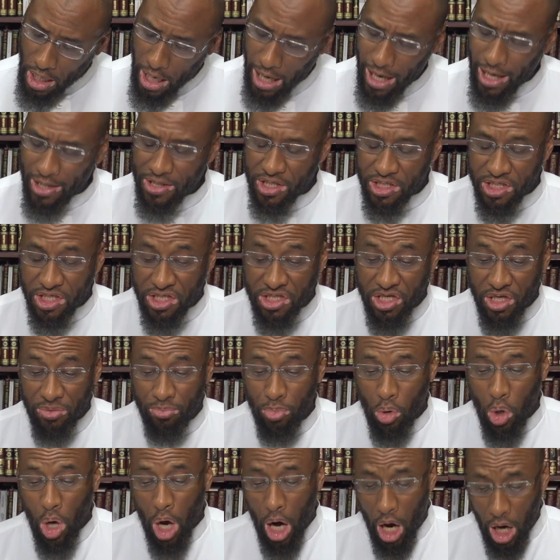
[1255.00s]
uh, this is
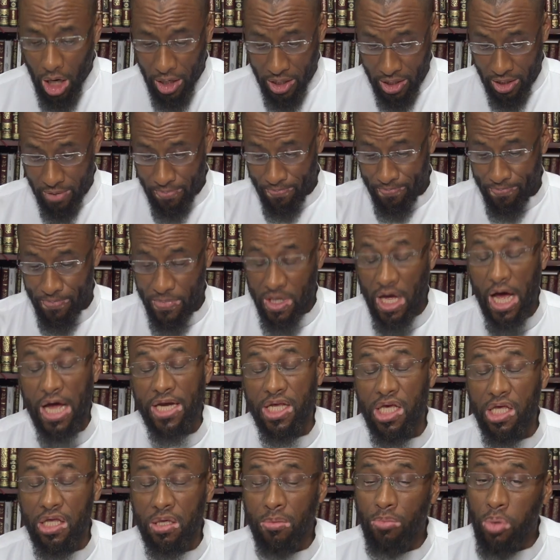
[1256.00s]
in Bukhari, the
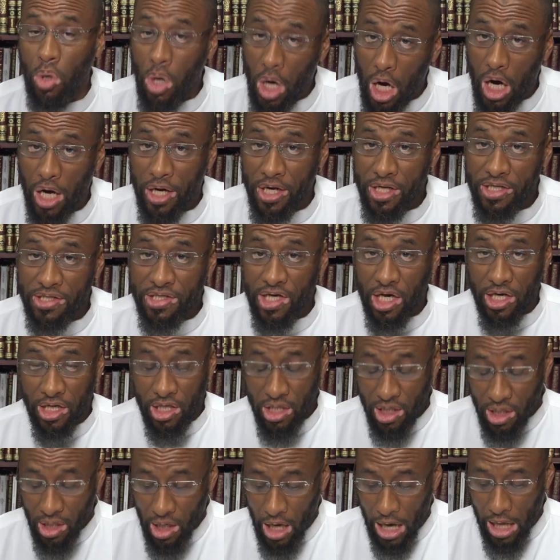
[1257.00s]
hadith in Bukhari,
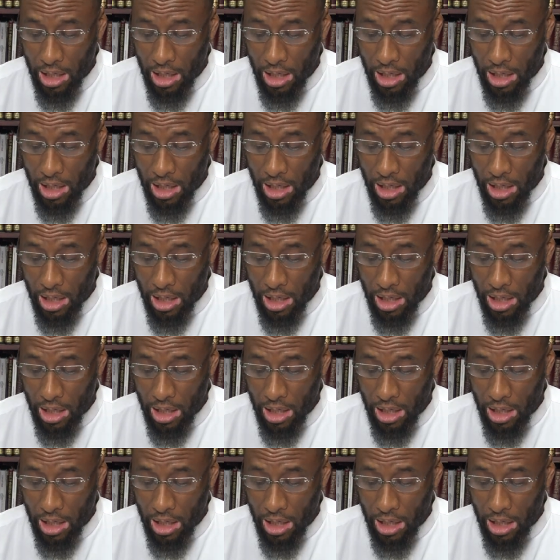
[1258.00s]
Sahih